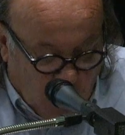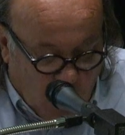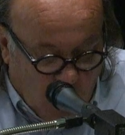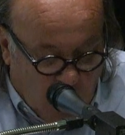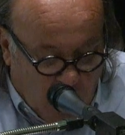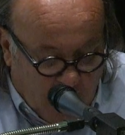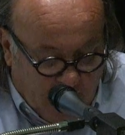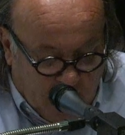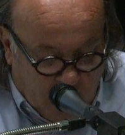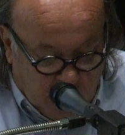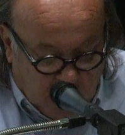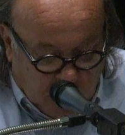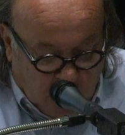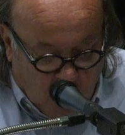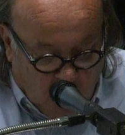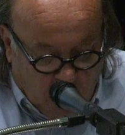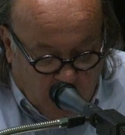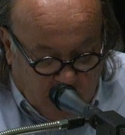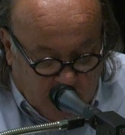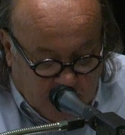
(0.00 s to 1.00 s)
while there is
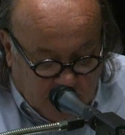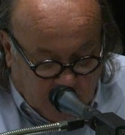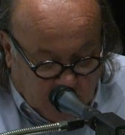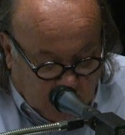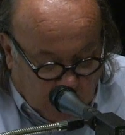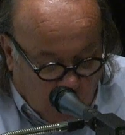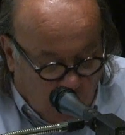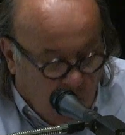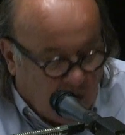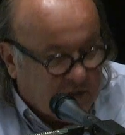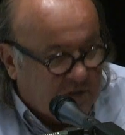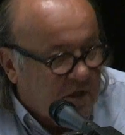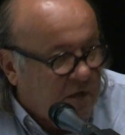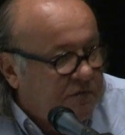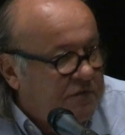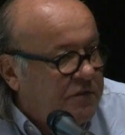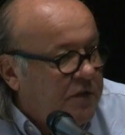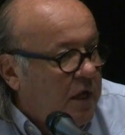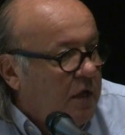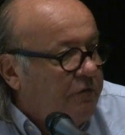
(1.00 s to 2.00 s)
always the gloss of
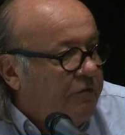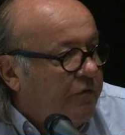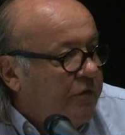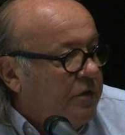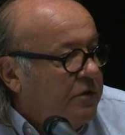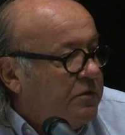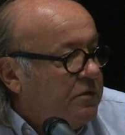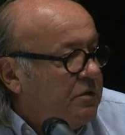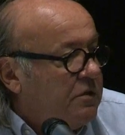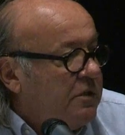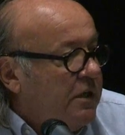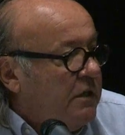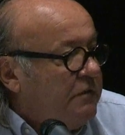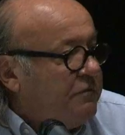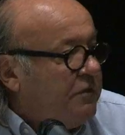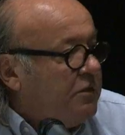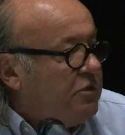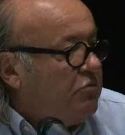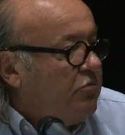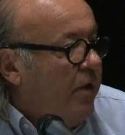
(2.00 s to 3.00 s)
selfless,
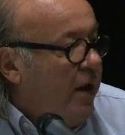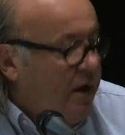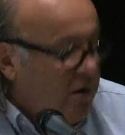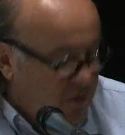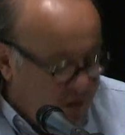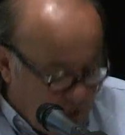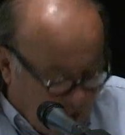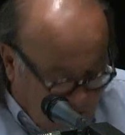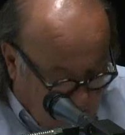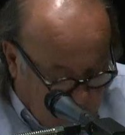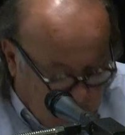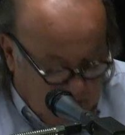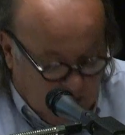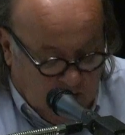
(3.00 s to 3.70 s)
selfless rhetoric,